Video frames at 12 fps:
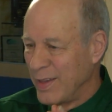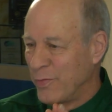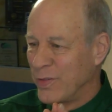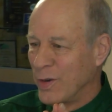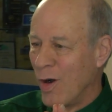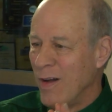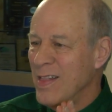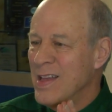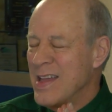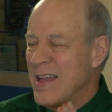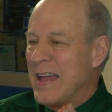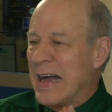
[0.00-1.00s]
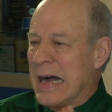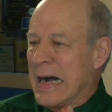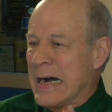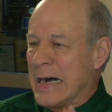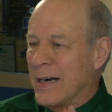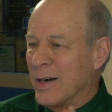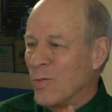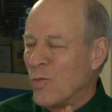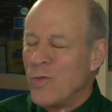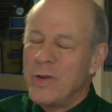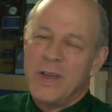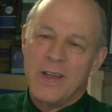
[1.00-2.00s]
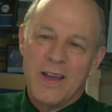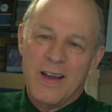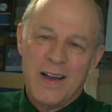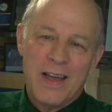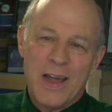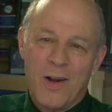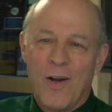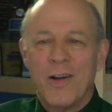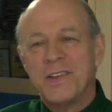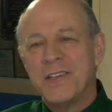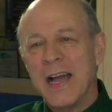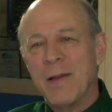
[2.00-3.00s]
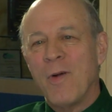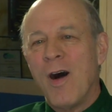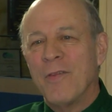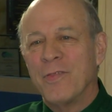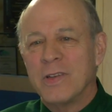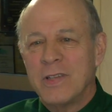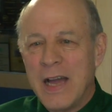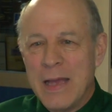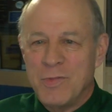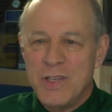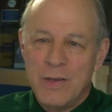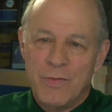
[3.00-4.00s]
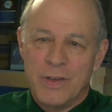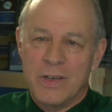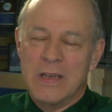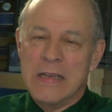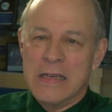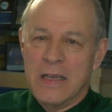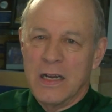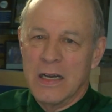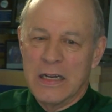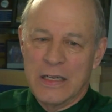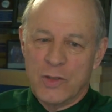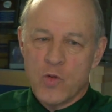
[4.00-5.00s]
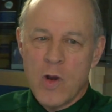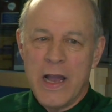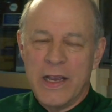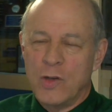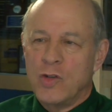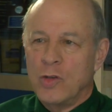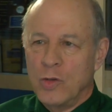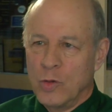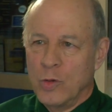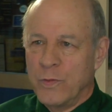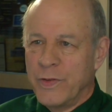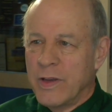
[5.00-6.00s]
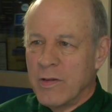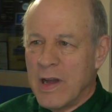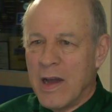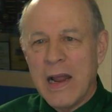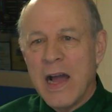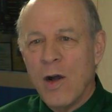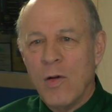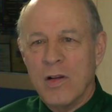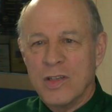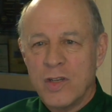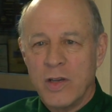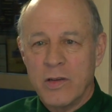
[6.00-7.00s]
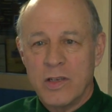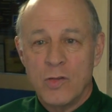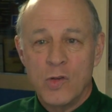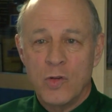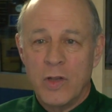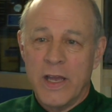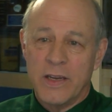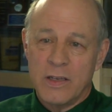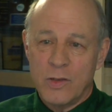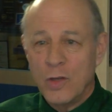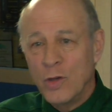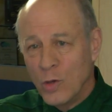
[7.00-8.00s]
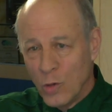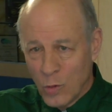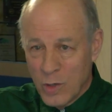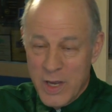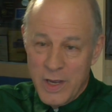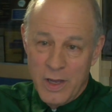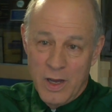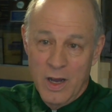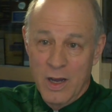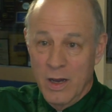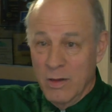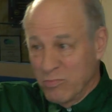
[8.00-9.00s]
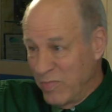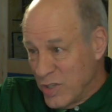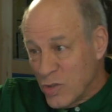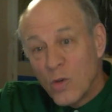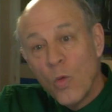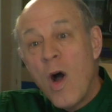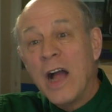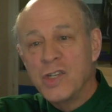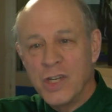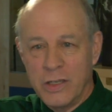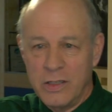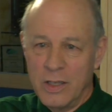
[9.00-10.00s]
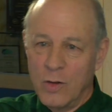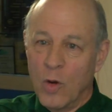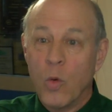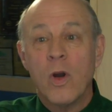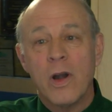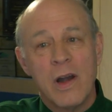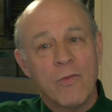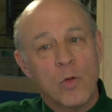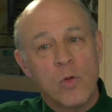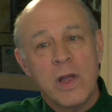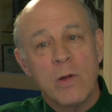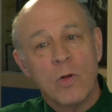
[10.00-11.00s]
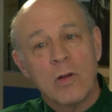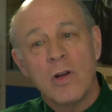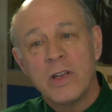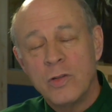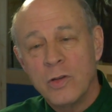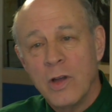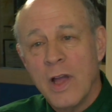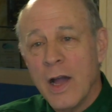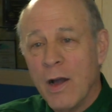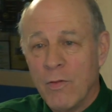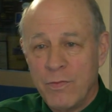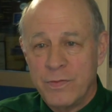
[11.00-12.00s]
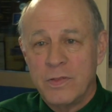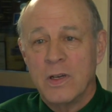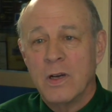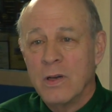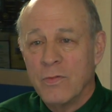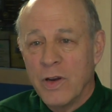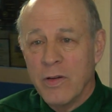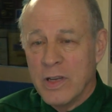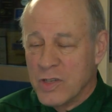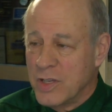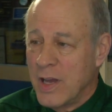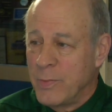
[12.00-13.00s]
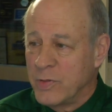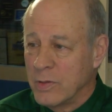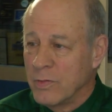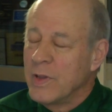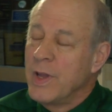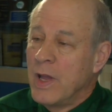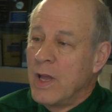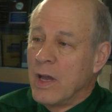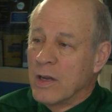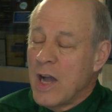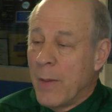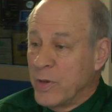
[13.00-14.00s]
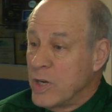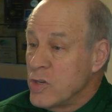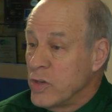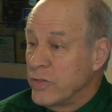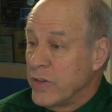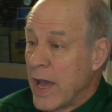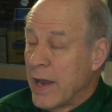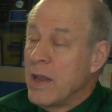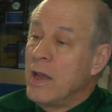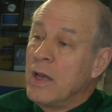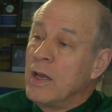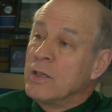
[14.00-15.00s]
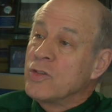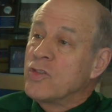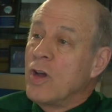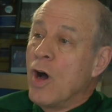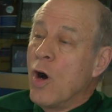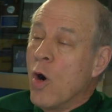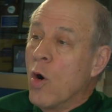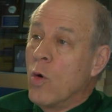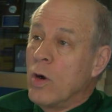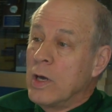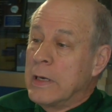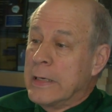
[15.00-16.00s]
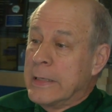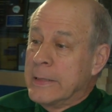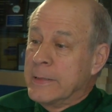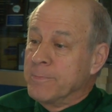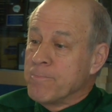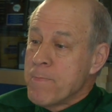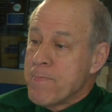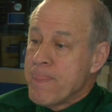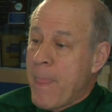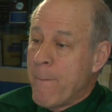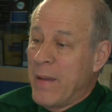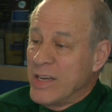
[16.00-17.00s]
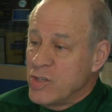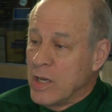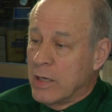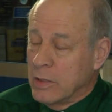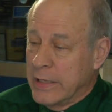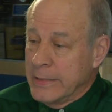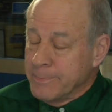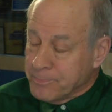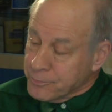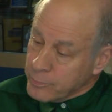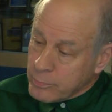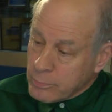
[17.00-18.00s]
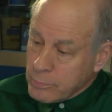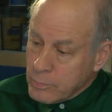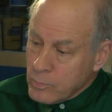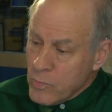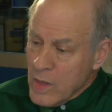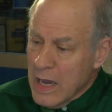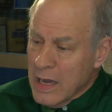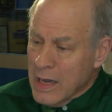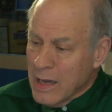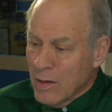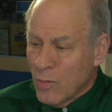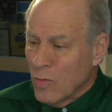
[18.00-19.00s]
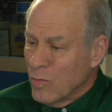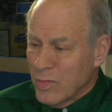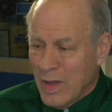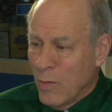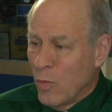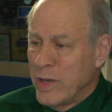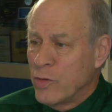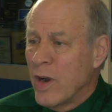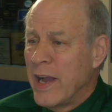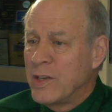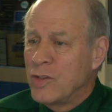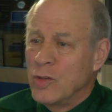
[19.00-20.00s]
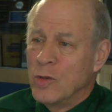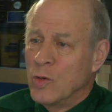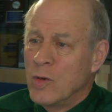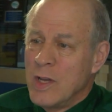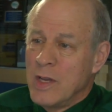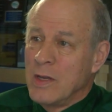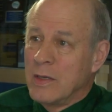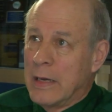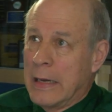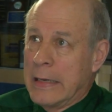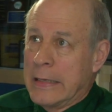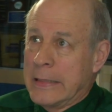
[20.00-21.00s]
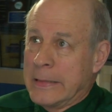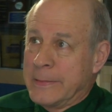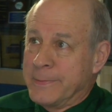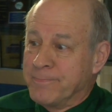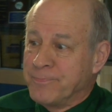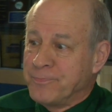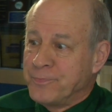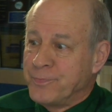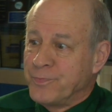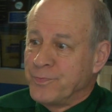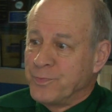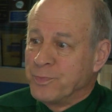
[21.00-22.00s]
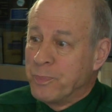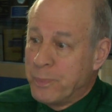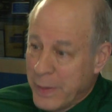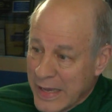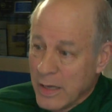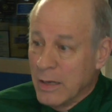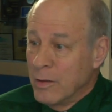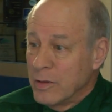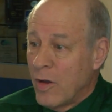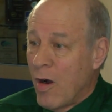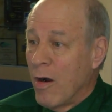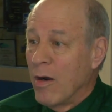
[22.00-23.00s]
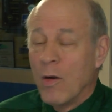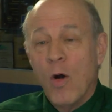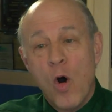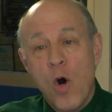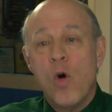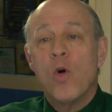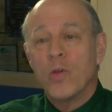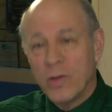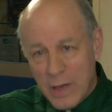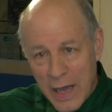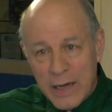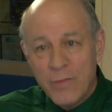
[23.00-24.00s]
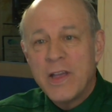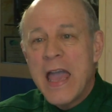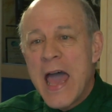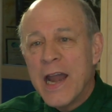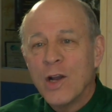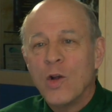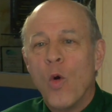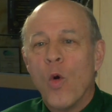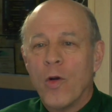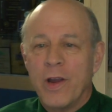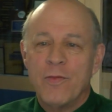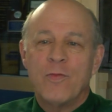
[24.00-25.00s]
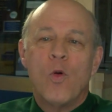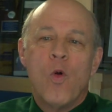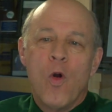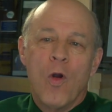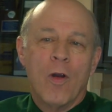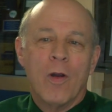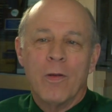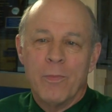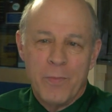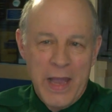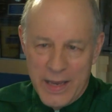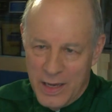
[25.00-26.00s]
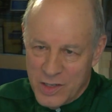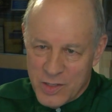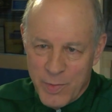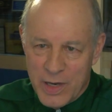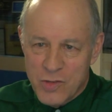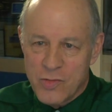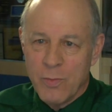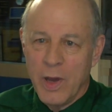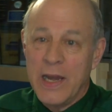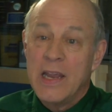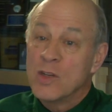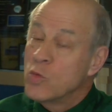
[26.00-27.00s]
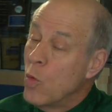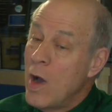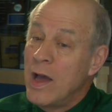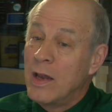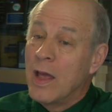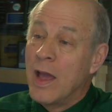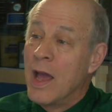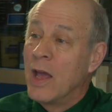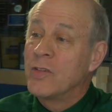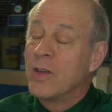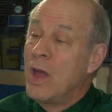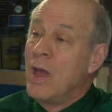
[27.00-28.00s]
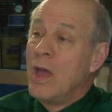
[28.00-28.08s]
if at all. Uh, we, I had a hard time oftentimes even uh, trying to figure out how I was going to get to uh, Eastern Washington or wherever we were going to have uh, various types of competitions at. So um, basically, uh, we tried to uh, build our own kind of category for making some extra money as well as